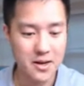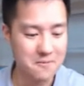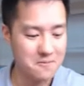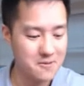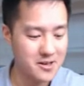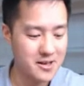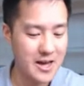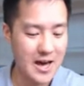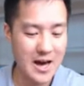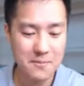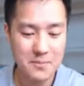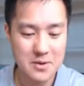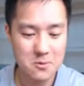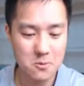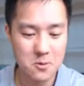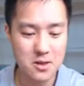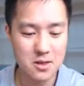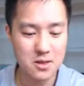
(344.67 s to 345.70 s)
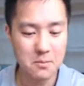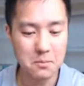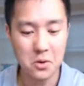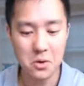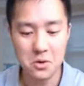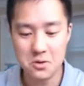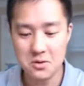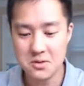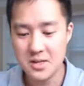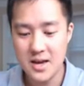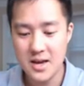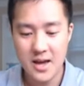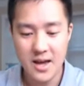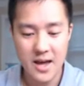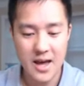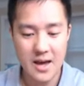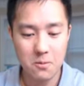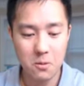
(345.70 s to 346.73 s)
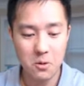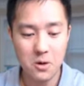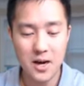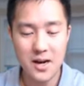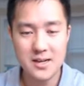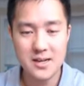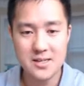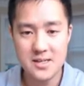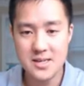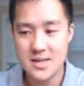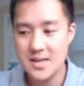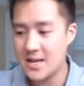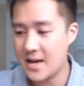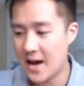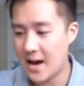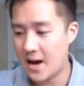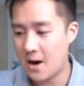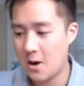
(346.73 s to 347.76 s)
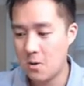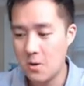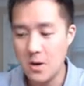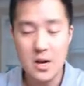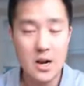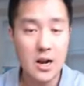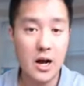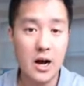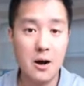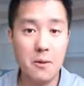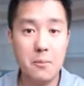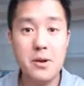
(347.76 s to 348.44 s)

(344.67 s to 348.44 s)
I'm really happy with the polls and we'll kind of see how uh,